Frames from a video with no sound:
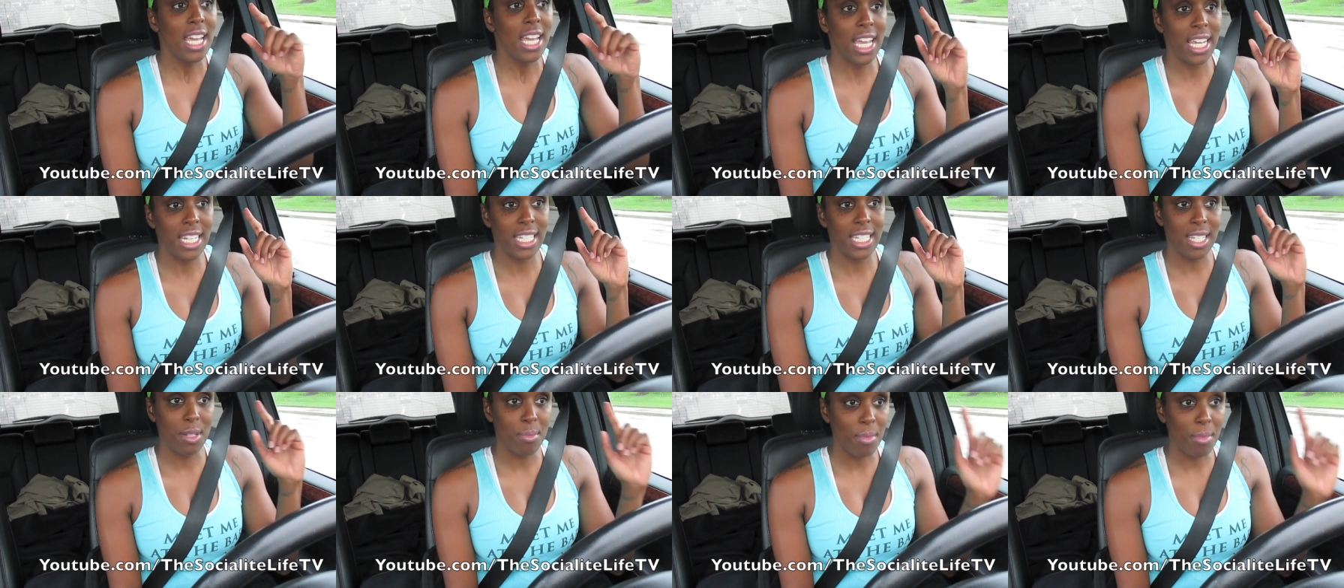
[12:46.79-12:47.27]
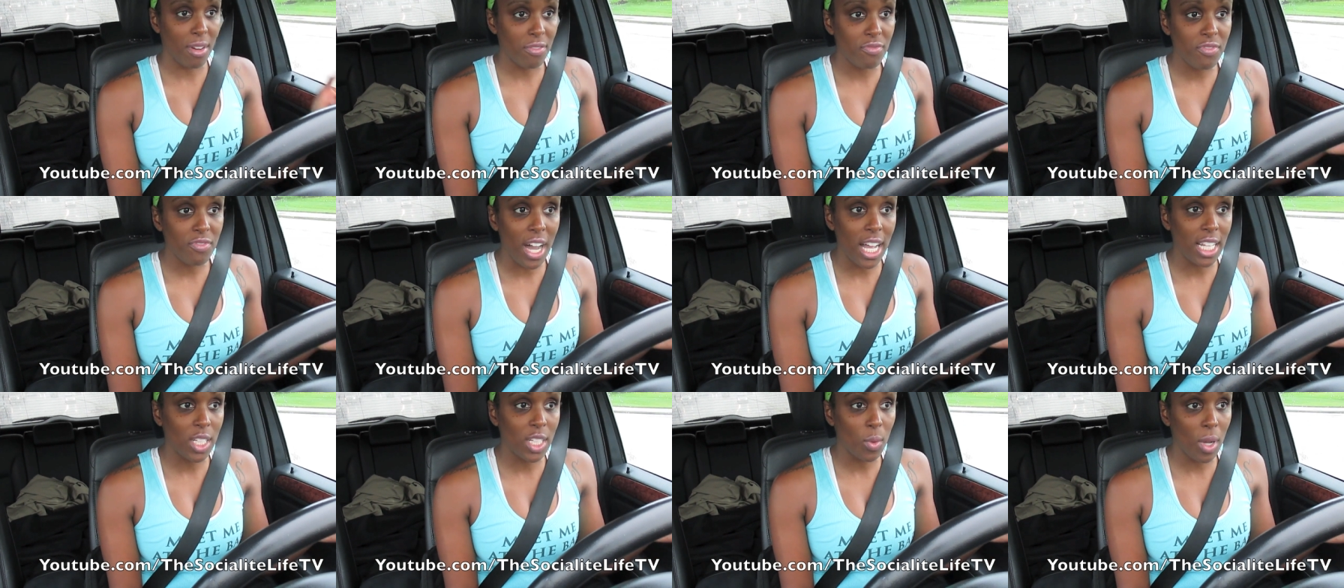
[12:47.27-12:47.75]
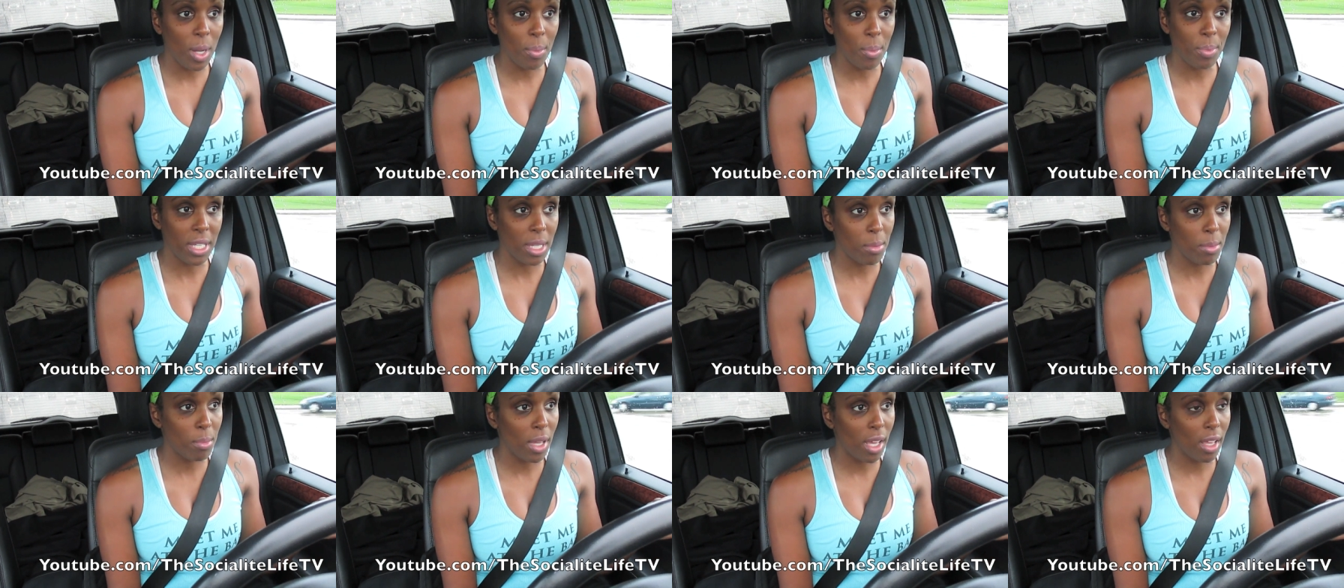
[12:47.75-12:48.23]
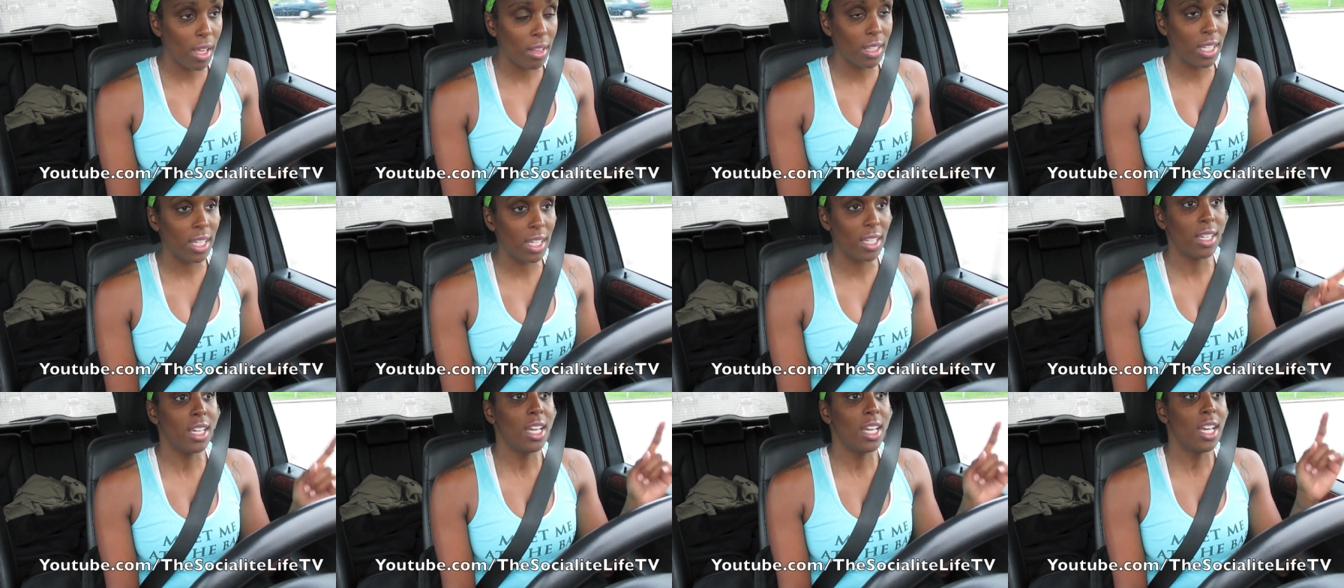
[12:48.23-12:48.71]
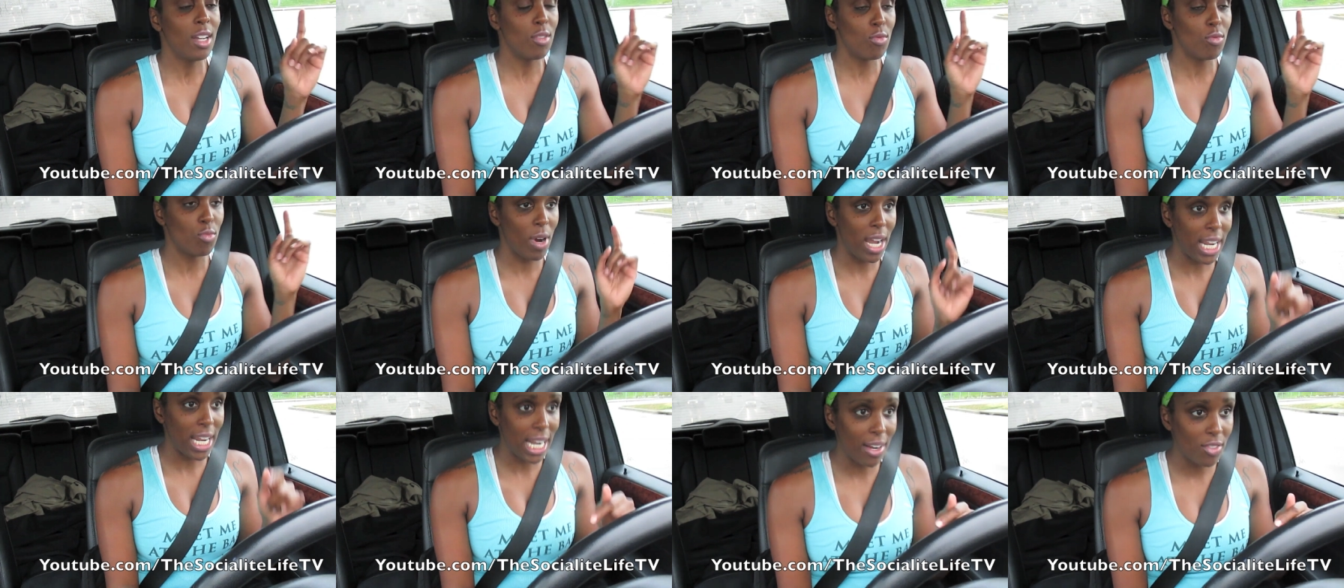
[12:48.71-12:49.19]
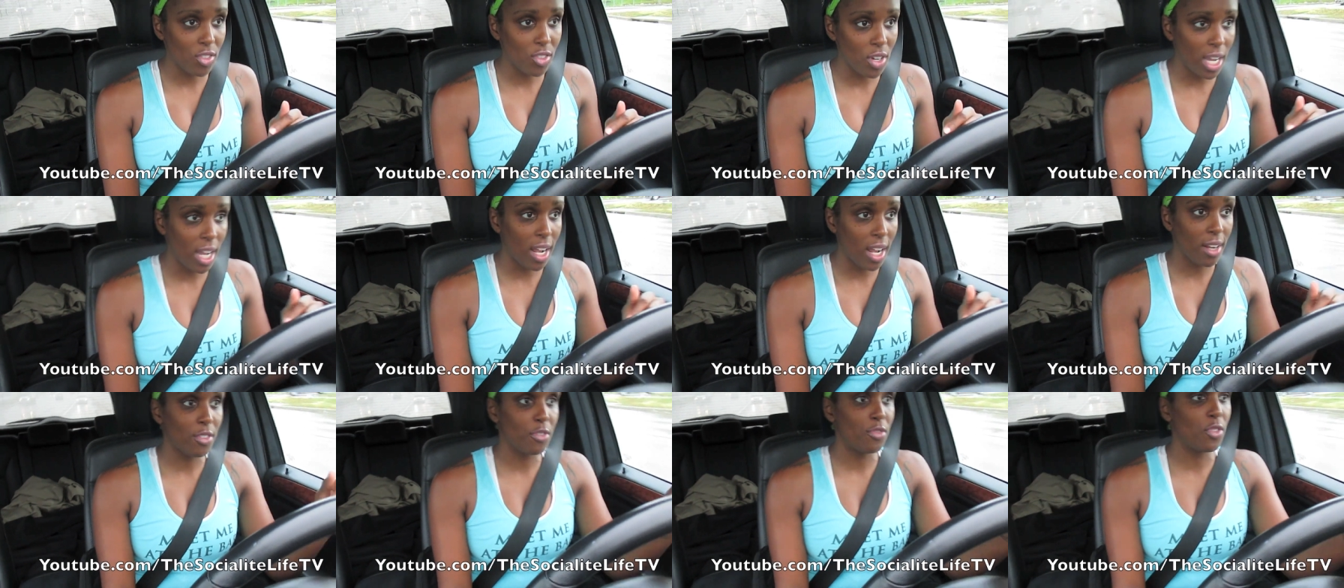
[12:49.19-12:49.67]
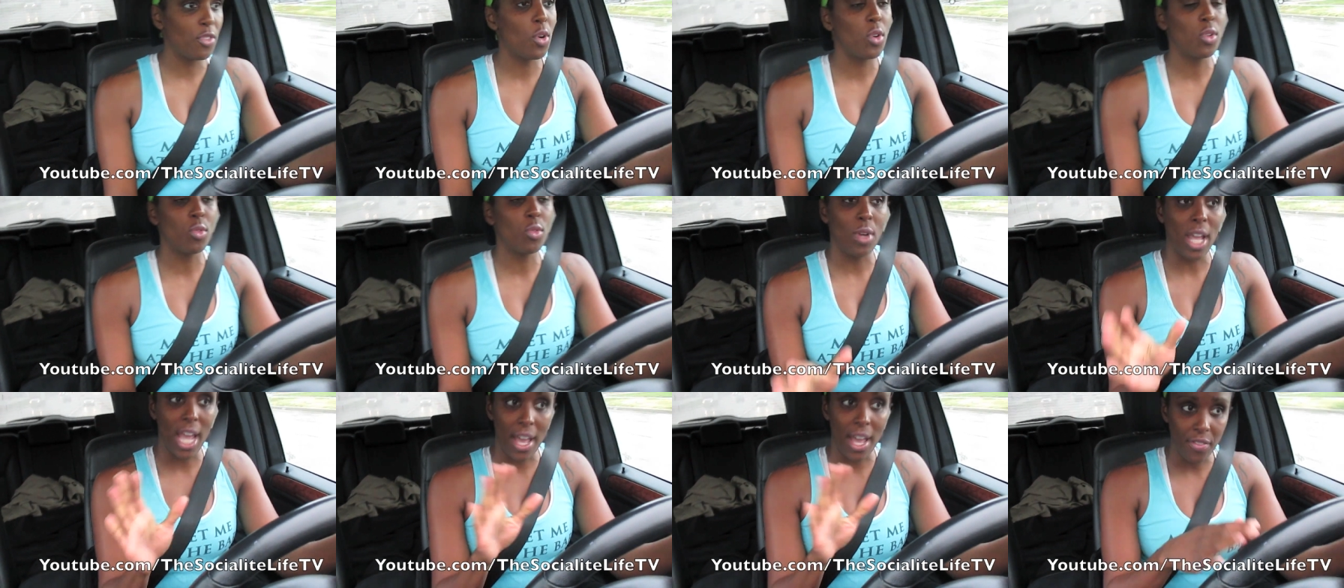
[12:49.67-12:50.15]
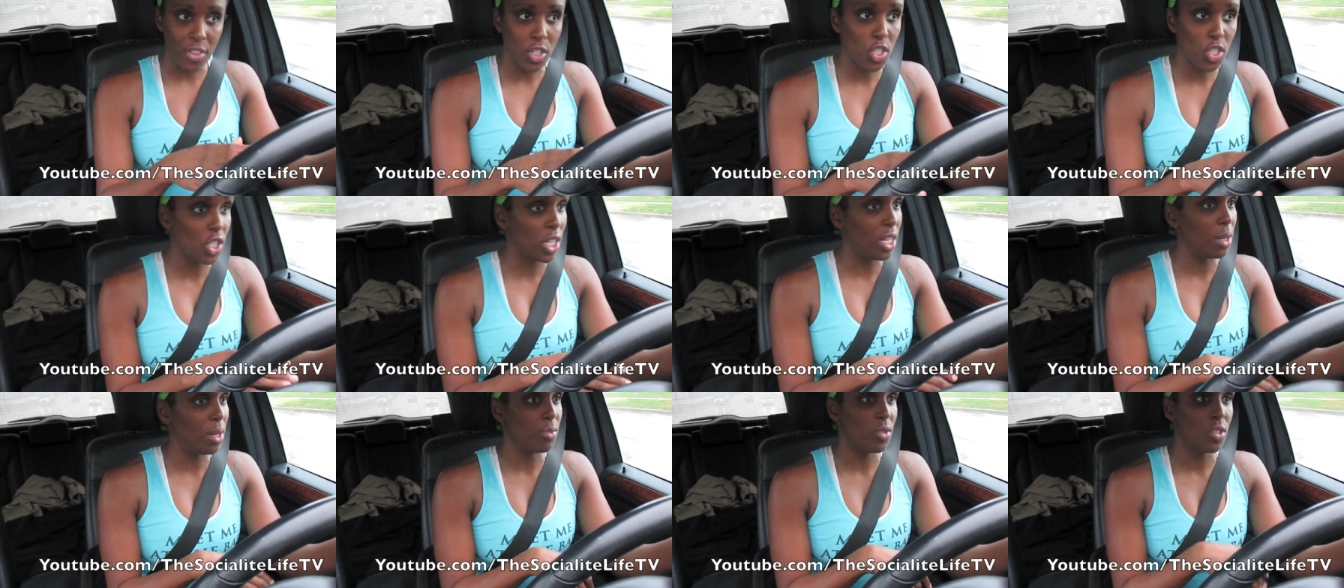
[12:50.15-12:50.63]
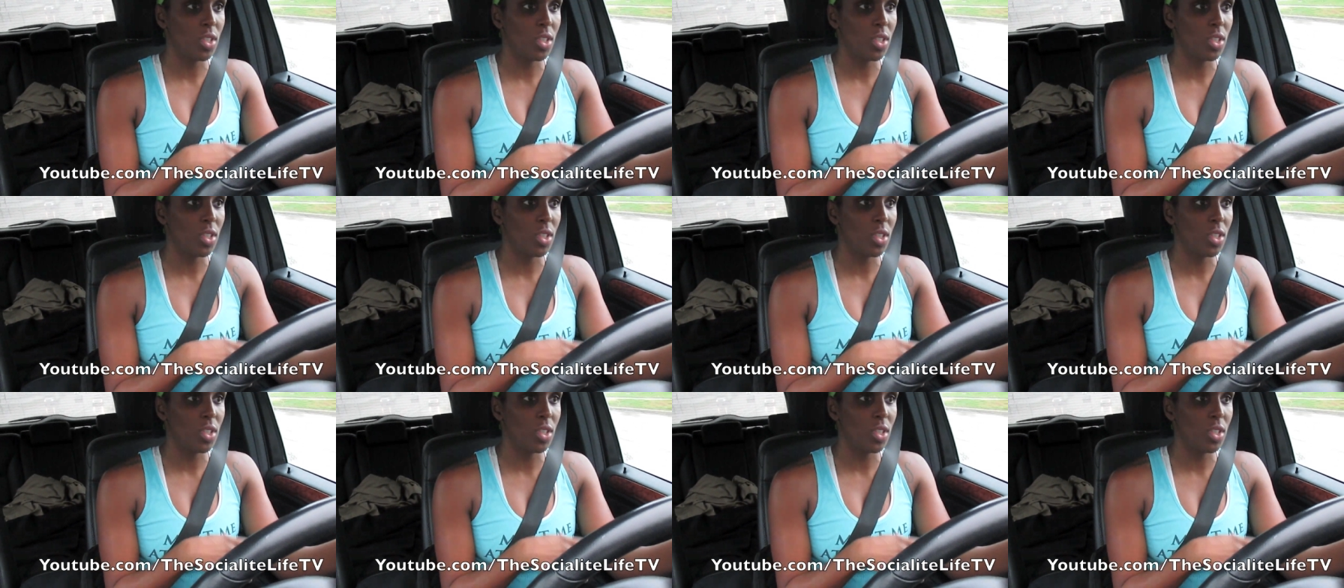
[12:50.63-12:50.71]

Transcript: and did my follow-up emailing right after I got off the phone at the gym.